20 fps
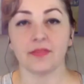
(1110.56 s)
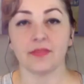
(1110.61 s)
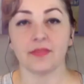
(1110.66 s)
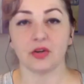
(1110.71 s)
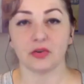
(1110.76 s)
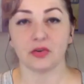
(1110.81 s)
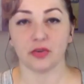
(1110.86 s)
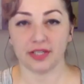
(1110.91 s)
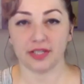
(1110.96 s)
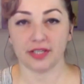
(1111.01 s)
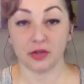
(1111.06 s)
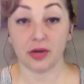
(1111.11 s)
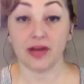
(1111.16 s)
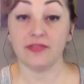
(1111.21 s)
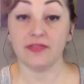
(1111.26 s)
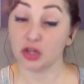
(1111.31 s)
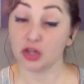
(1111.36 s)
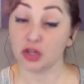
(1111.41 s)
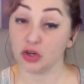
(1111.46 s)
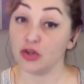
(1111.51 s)
Agreed. You
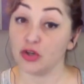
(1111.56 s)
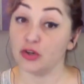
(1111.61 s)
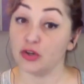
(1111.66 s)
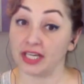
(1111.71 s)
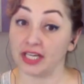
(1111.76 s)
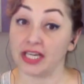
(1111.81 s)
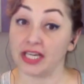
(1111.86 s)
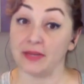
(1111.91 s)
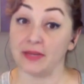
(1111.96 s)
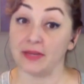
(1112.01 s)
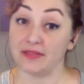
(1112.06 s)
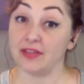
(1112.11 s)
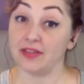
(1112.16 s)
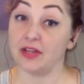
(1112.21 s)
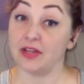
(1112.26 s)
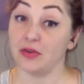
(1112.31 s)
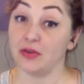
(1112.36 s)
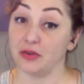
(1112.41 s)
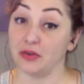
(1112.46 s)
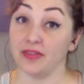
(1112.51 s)
have to earn your keep, even
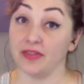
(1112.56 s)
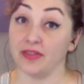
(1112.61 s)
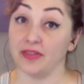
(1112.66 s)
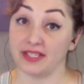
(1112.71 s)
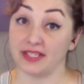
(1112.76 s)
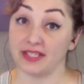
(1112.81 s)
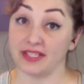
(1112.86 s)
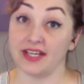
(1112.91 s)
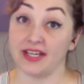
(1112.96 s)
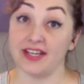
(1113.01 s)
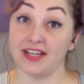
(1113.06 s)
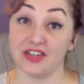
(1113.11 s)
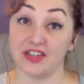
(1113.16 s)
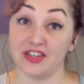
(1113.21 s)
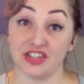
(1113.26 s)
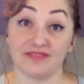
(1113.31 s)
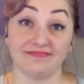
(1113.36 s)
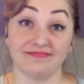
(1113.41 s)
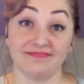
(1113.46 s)
though you're on that stage.